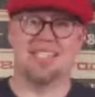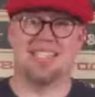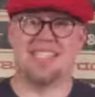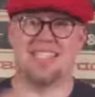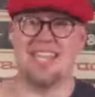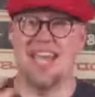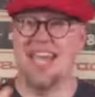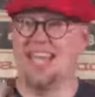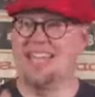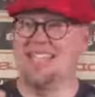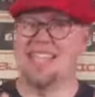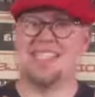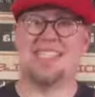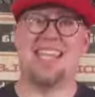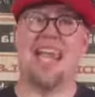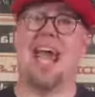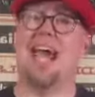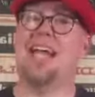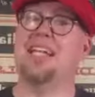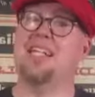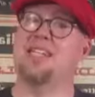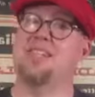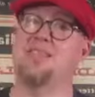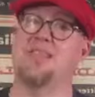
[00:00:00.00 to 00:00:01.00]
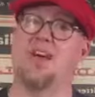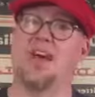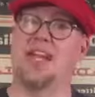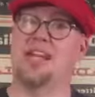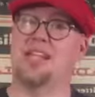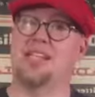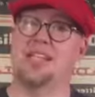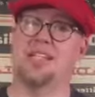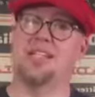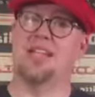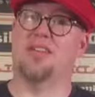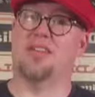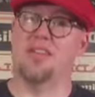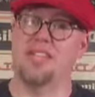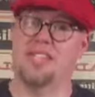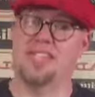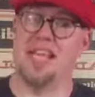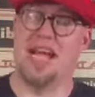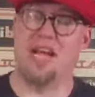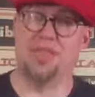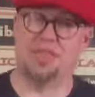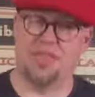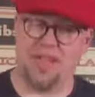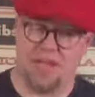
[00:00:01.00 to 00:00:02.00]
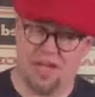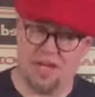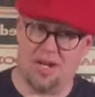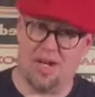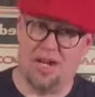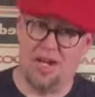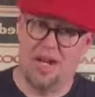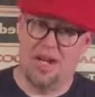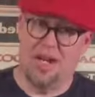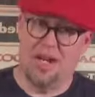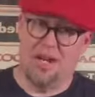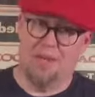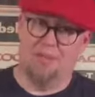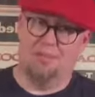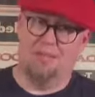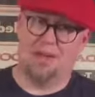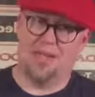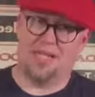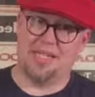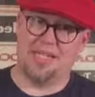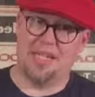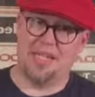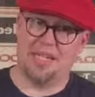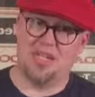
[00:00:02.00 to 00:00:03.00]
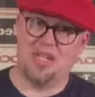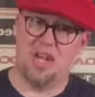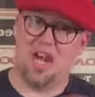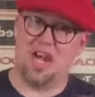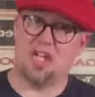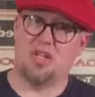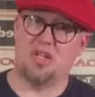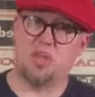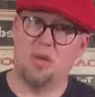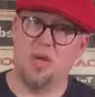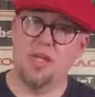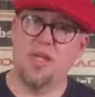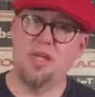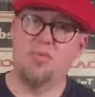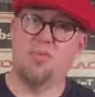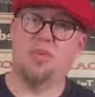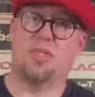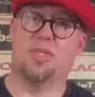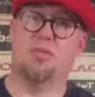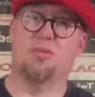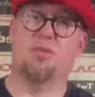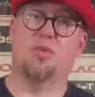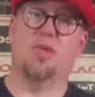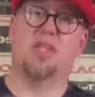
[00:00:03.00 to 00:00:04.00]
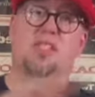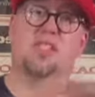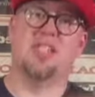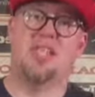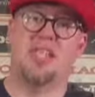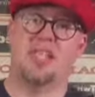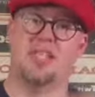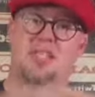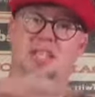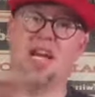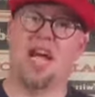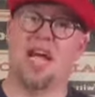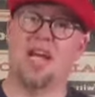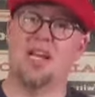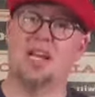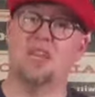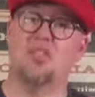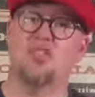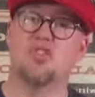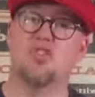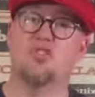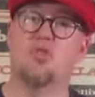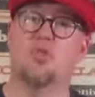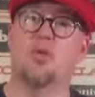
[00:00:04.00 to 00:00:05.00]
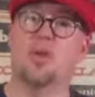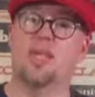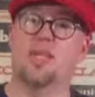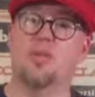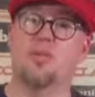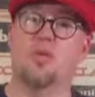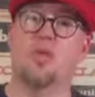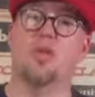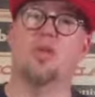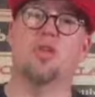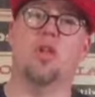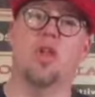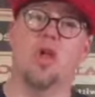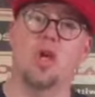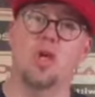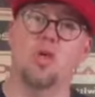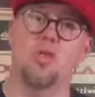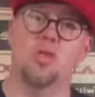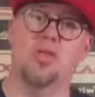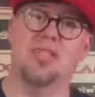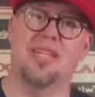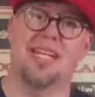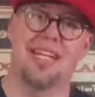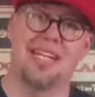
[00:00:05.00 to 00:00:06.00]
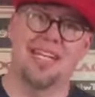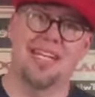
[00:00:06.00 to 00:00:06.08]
and satisfying series out there. But Josh Williamson brings the entire story to a close